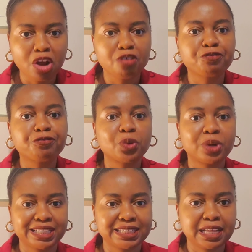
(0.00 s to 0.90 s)
For
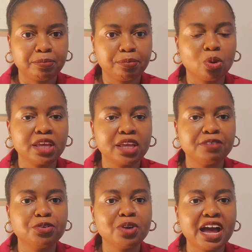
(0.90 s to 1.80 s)
example,
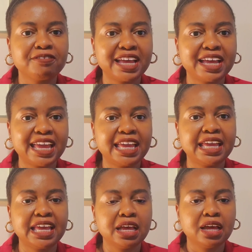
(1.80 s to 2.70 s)
if you have
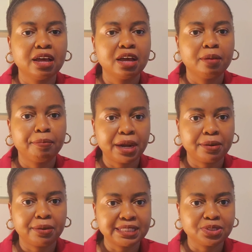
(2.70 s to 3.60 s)
a
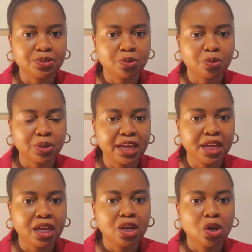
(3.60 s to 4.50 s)
parent,
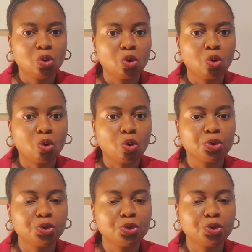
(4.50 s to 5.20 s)
okay, or